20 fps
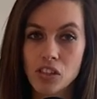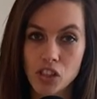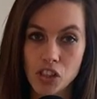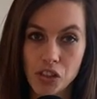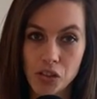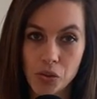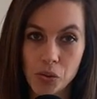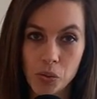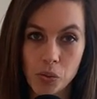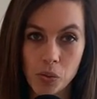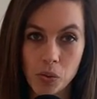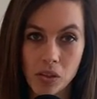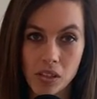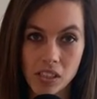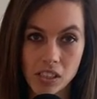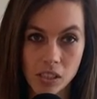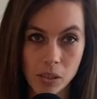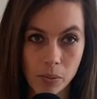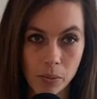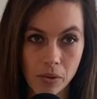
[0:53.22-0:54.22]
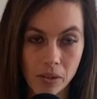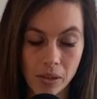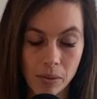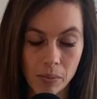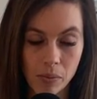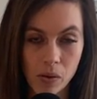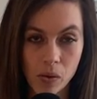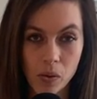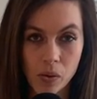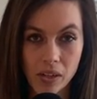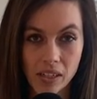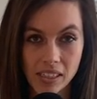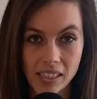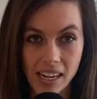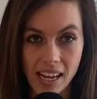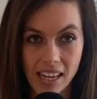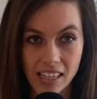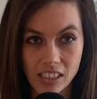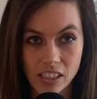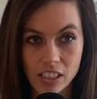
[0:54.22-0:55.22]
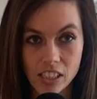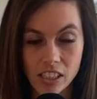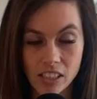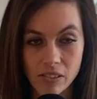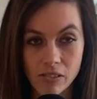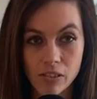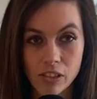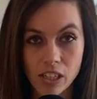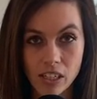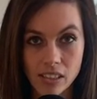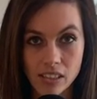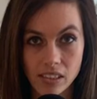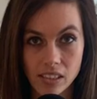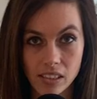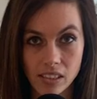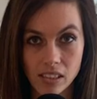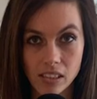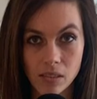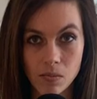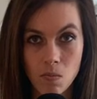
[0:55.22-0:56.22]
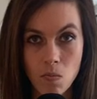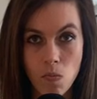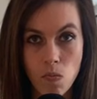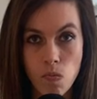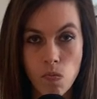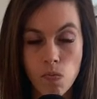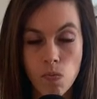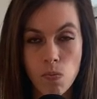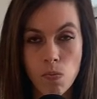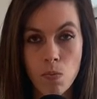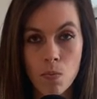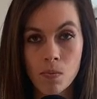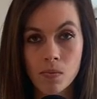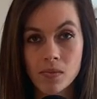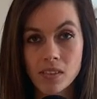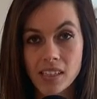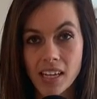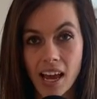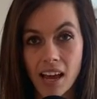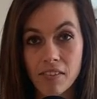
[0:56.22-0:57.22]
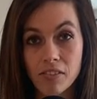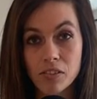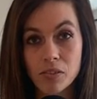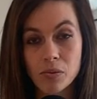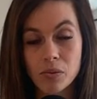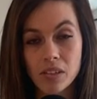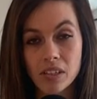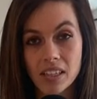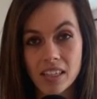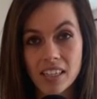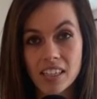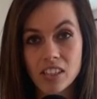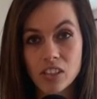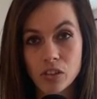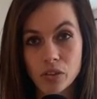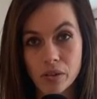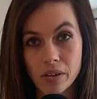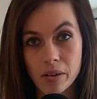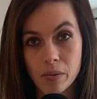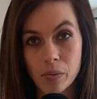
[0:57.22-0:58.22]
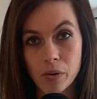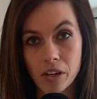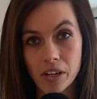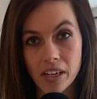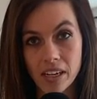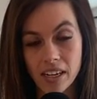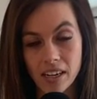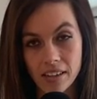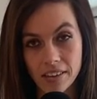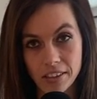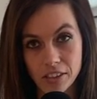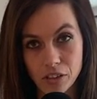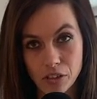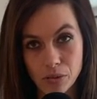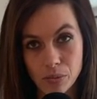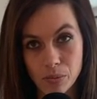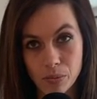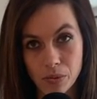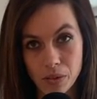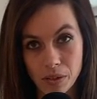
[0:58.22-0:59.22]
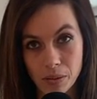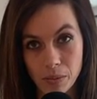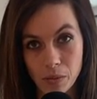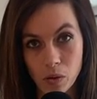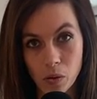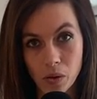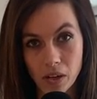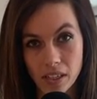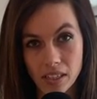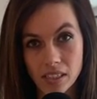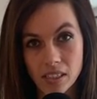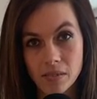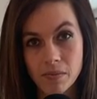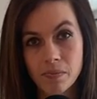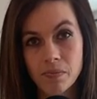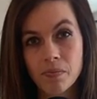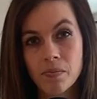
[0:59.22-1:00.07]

to the Supreme Court as Chief Justice. Taft really enjoyed working on the Supreme Court.